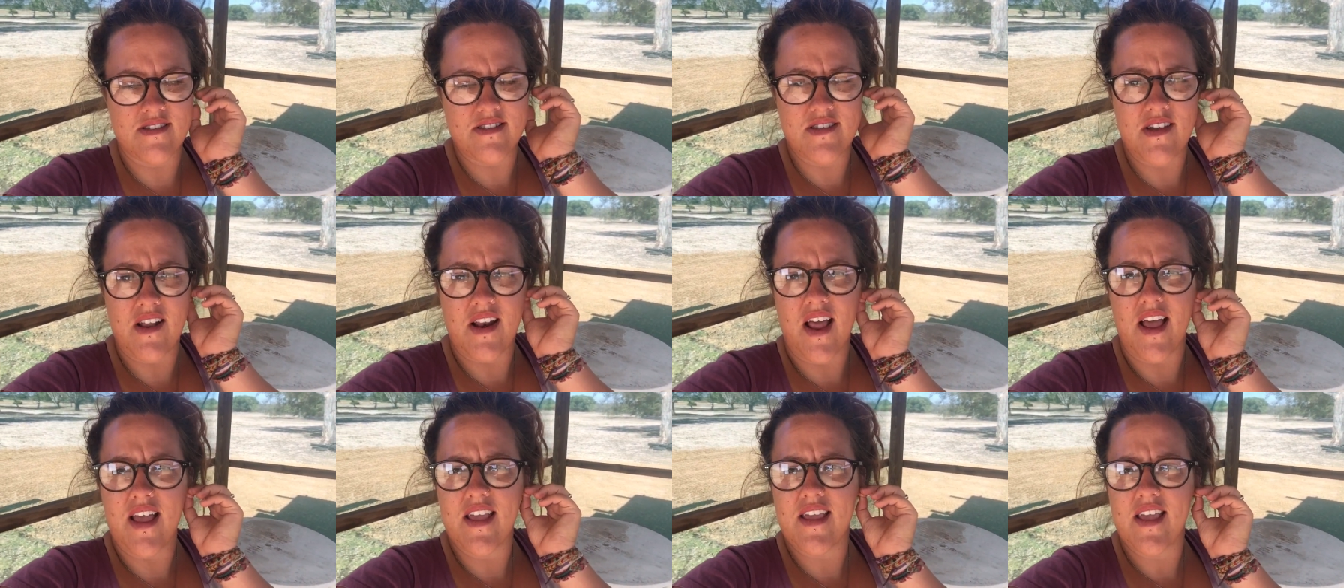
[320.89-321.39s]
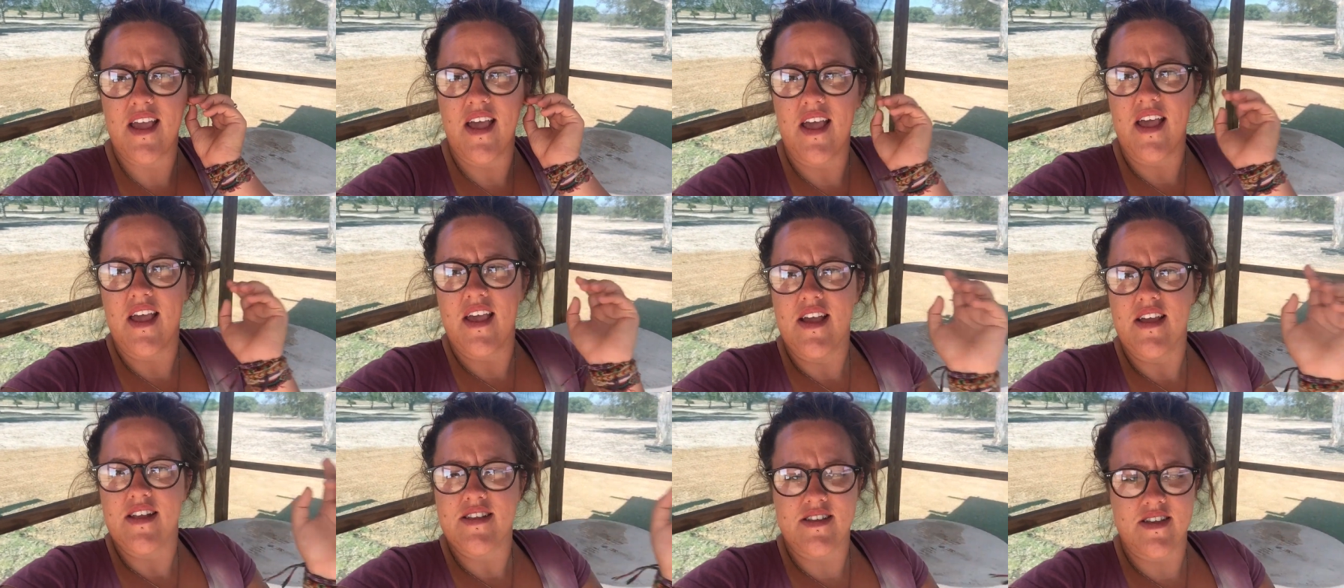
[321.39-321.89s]
So like
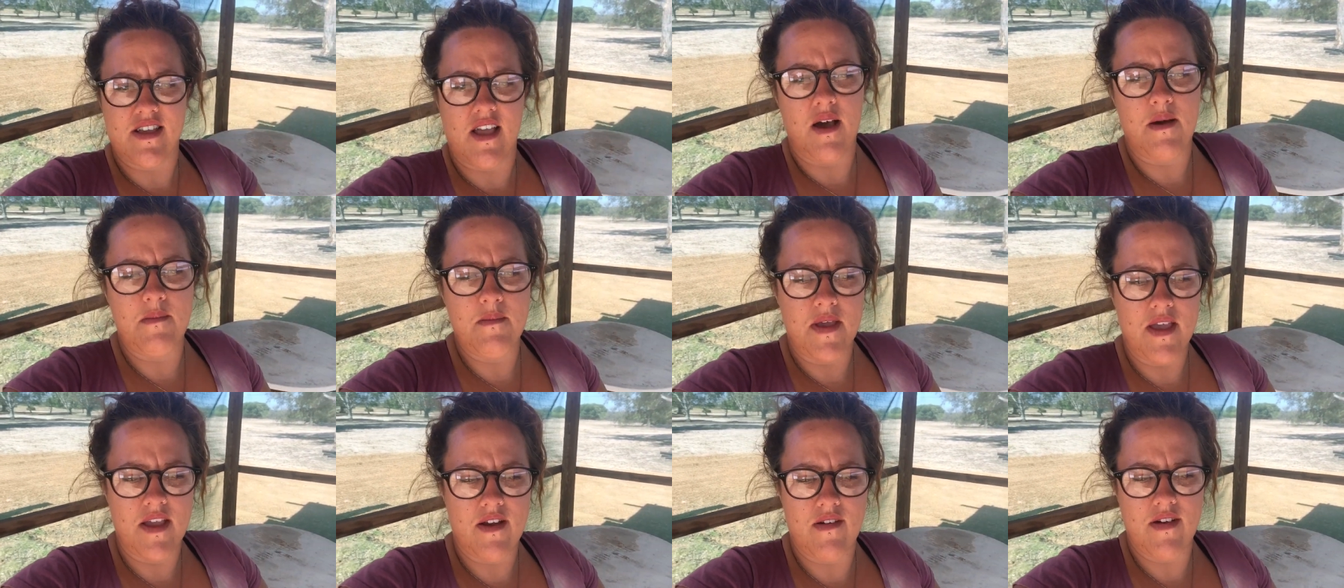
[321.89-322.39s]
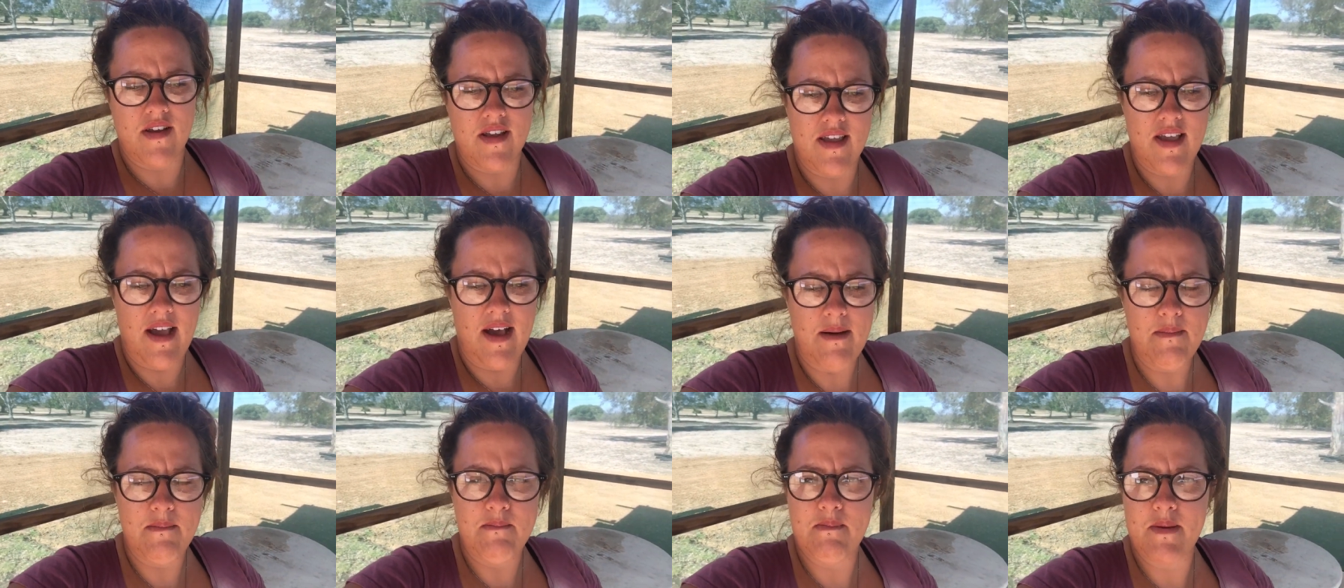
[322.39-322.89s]
to come here and
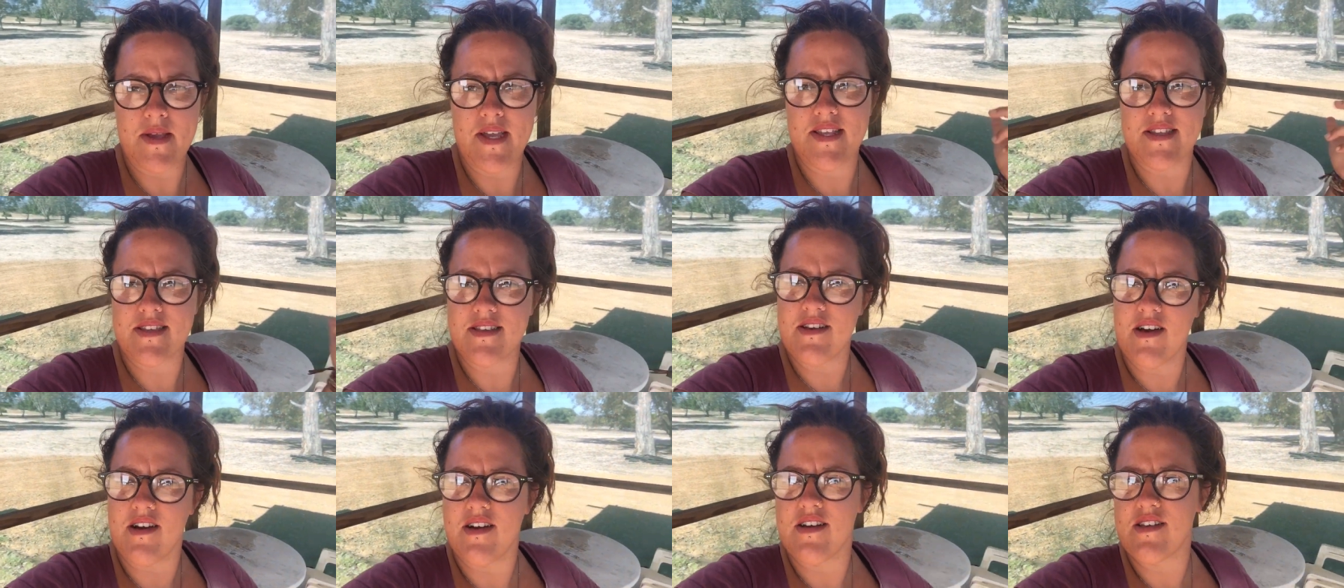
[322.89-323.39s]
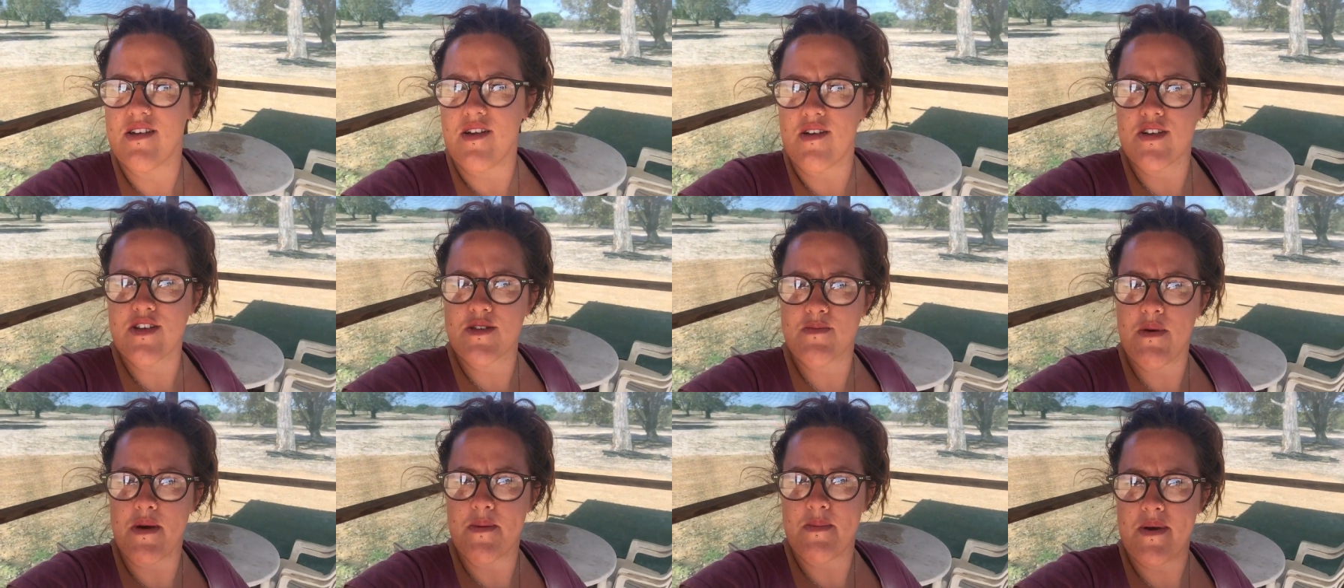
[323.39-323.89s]
camp, it's nine
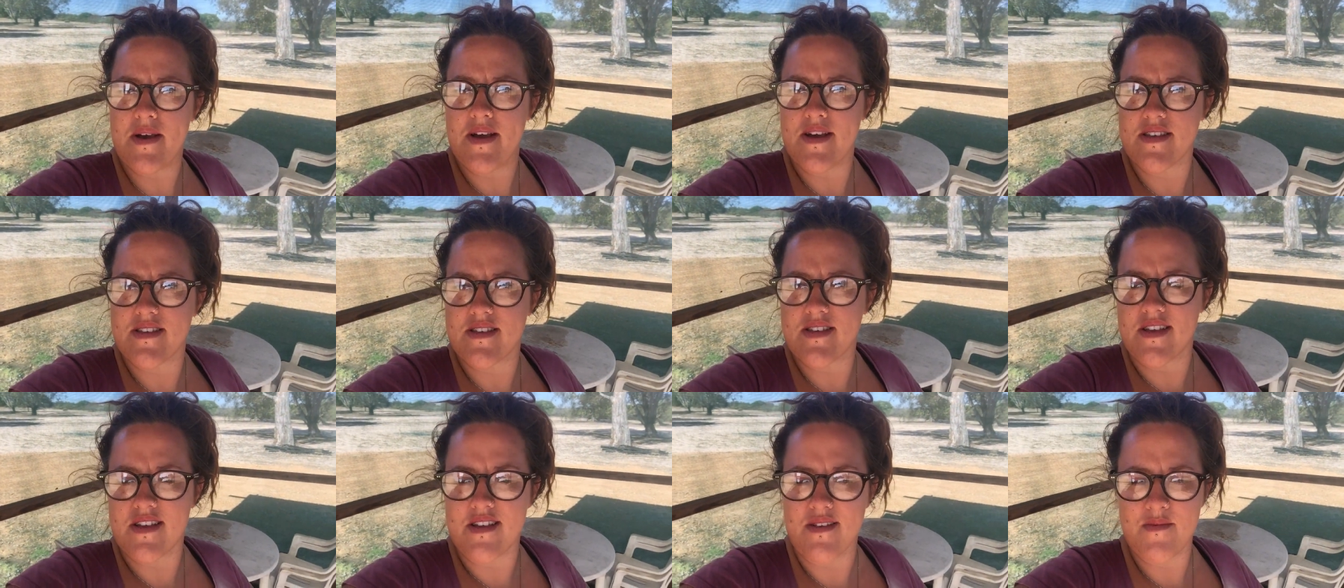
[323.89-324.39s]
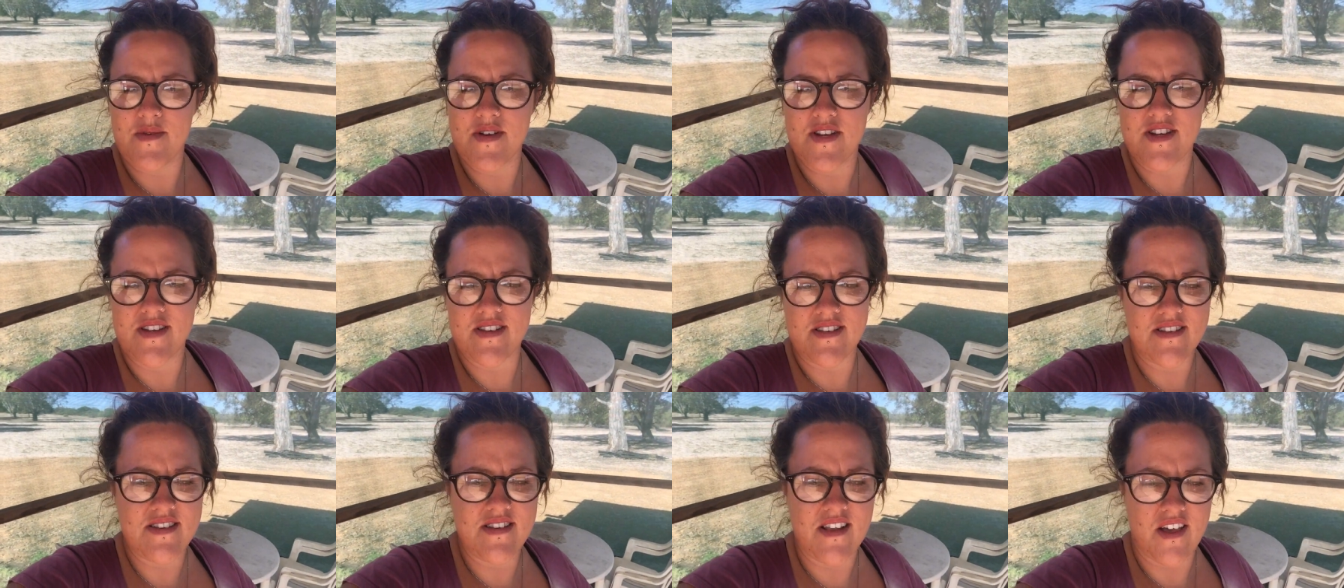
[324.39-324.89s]
dollars per person, which
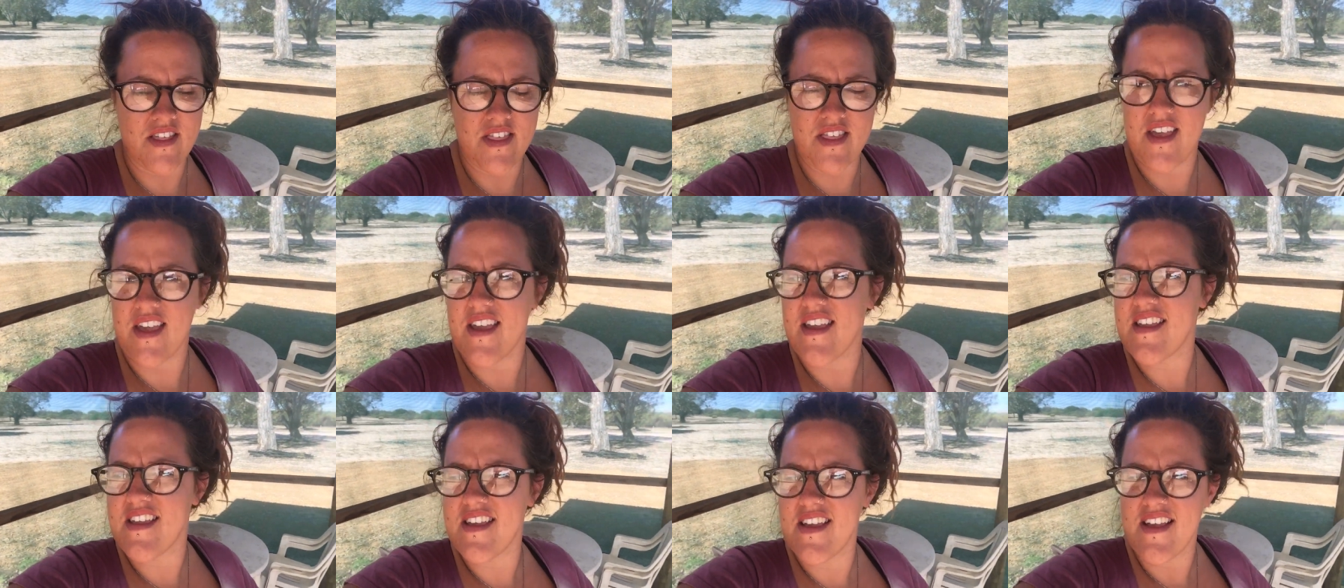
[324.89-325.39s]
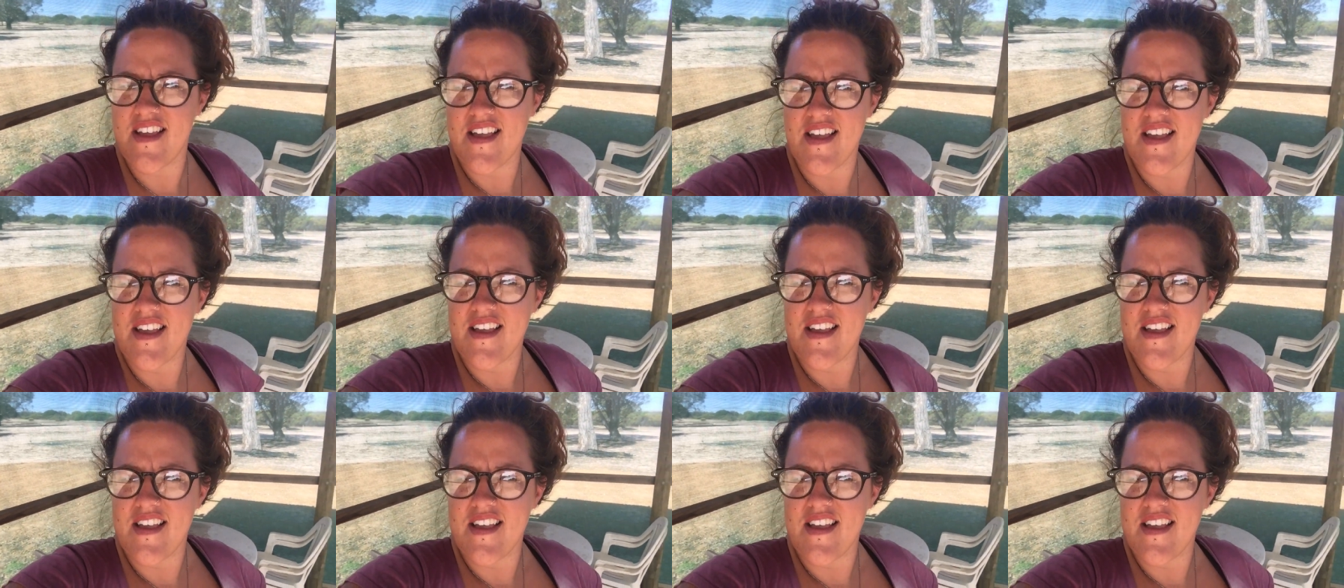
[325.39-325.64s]
is nothing